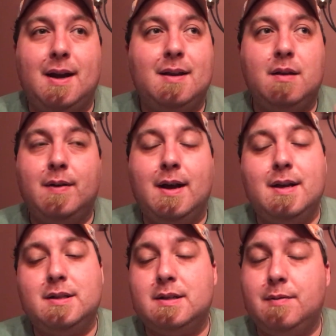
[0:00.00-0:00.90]
I love
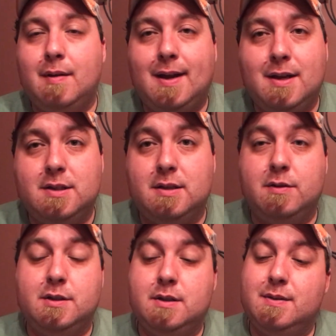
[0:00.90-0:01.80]
hyacinths. I've loved hyacinths
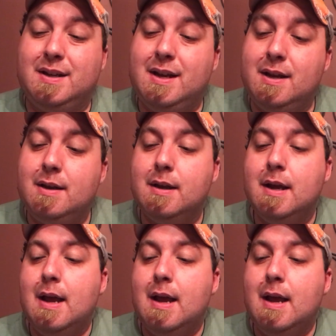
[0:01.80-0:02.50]
ever since I was a kid.